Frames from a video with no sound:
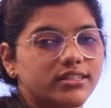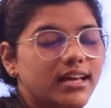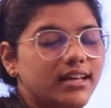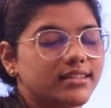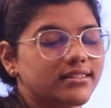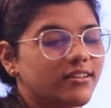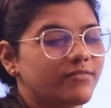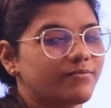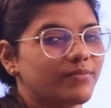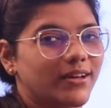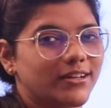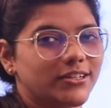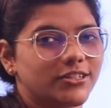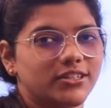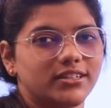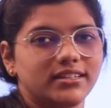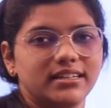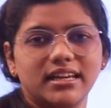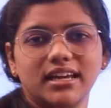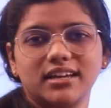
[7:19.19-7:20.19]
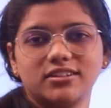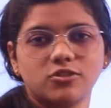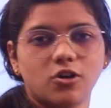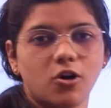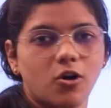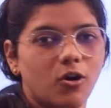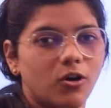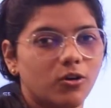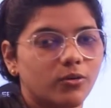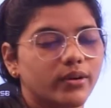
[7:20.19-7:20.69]
As I've mentioned, it
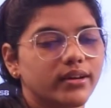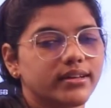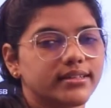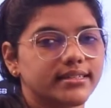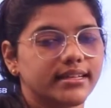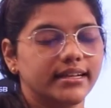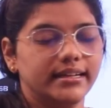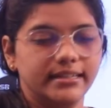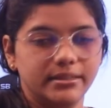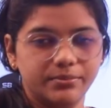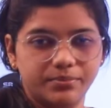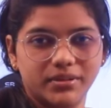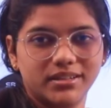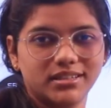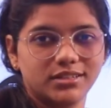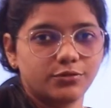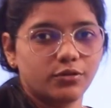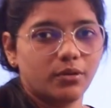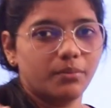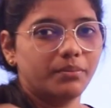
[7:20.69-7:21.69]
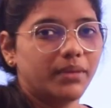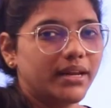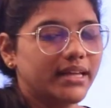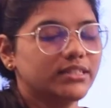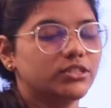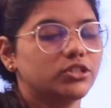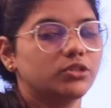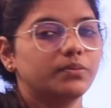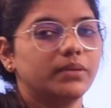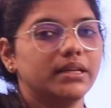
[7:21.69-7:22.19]
always depends from
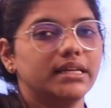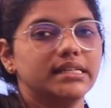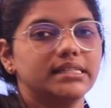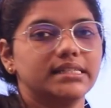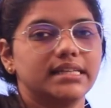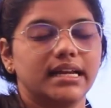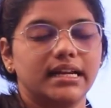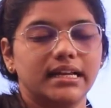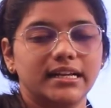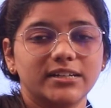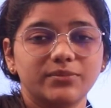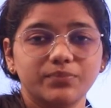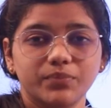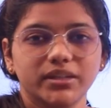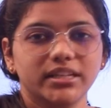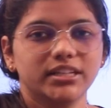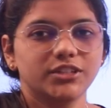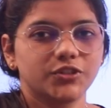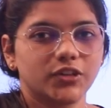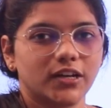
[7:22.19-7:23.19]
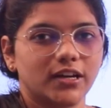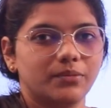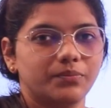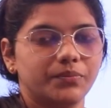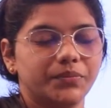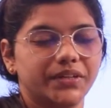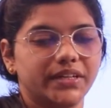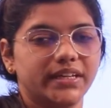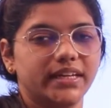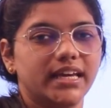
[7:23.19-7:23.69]
place to place and company to
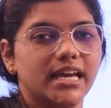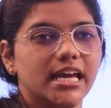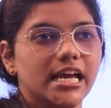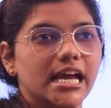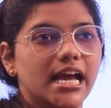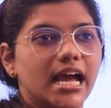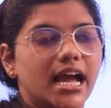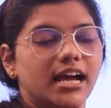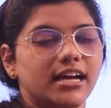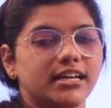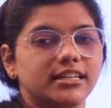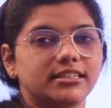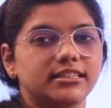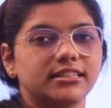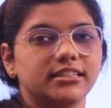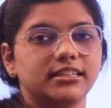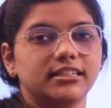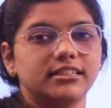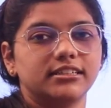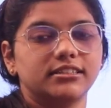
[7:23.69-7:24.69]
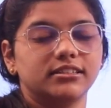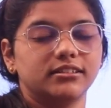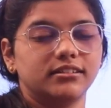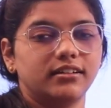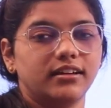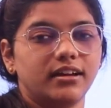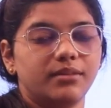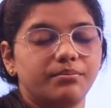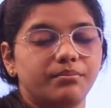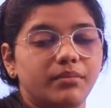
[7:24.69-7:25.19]
company, and the
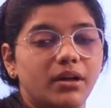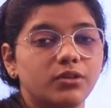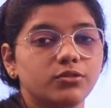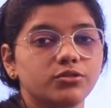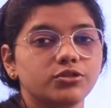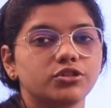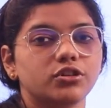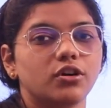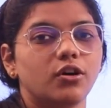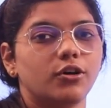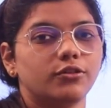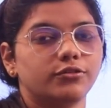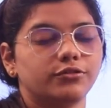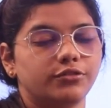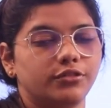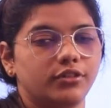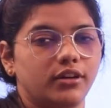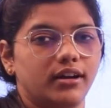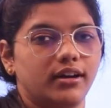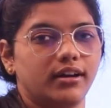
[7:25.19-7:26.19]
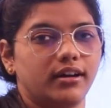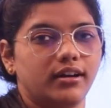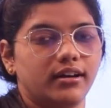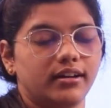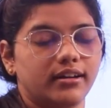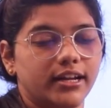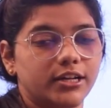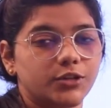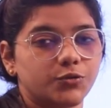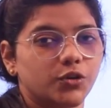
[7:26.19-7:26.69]
amount of
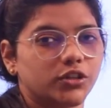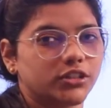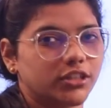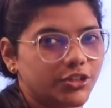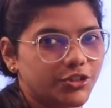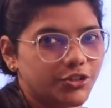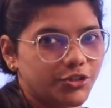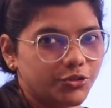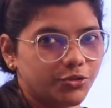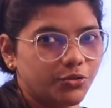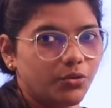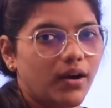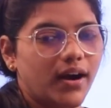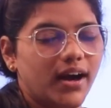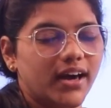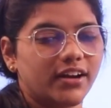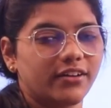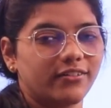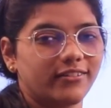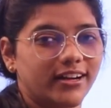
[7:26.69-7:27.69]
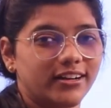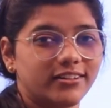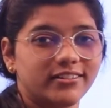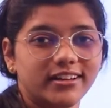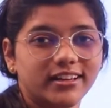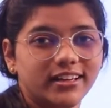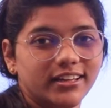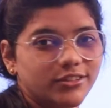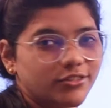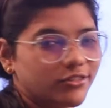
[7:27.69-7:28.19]
network that you are
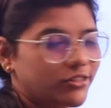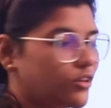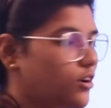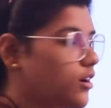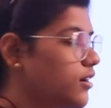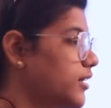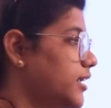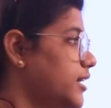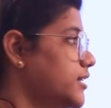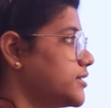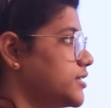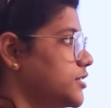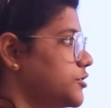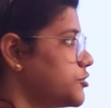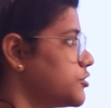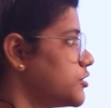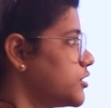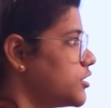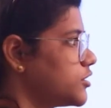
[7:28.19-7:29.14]
rendering into the organization